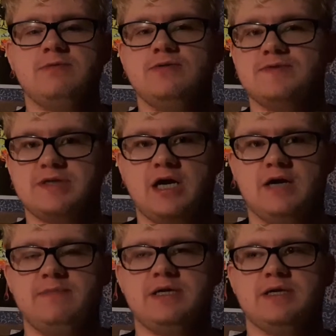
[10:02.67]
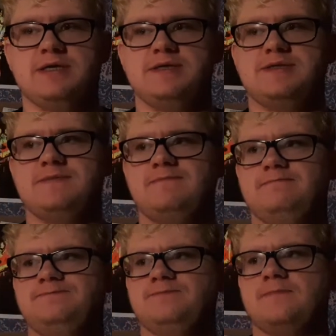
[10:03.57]
who saw it because
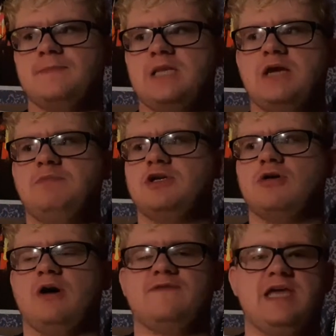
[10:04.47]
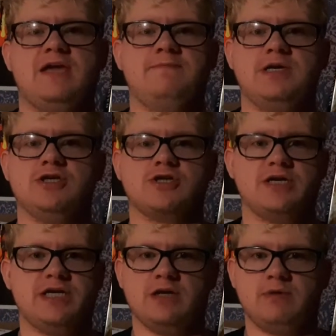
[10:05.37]
they would go off camping trying
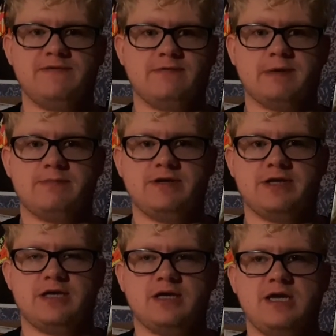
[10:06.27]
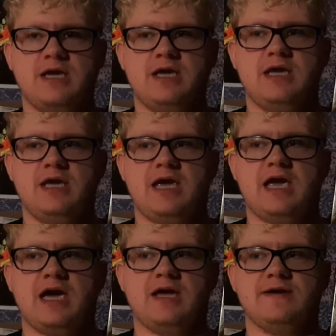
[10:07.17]
to get away from everything
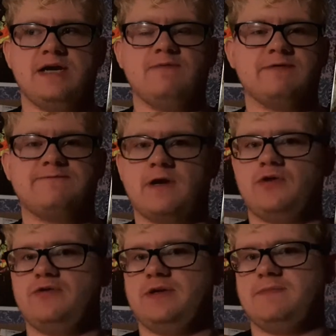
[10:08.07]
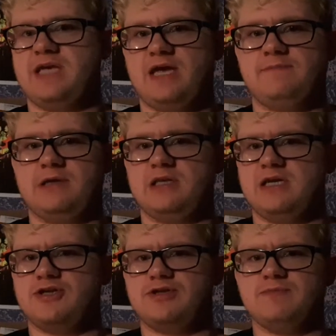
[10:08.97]
and it would follow them camping
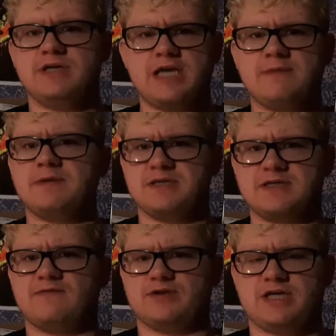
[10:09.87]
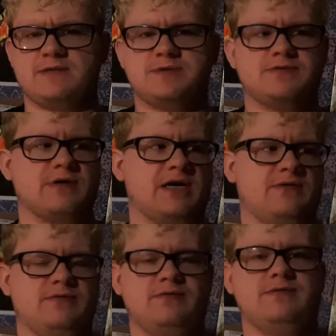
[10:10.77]
they went camping several times
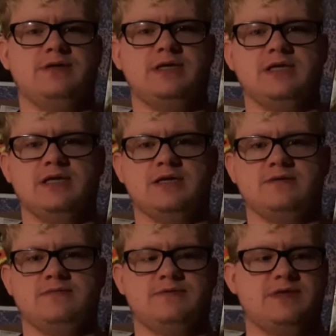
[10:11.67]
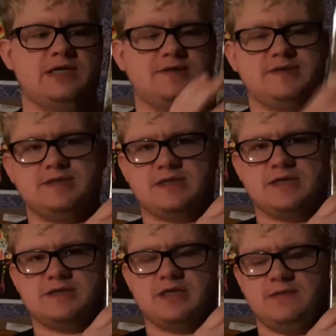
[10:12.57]
throughout the uh, things
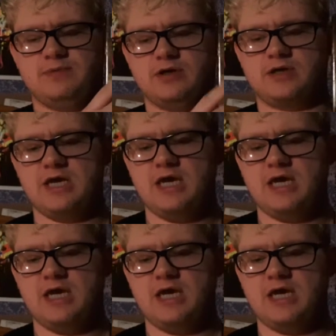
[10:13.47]
discussed in the book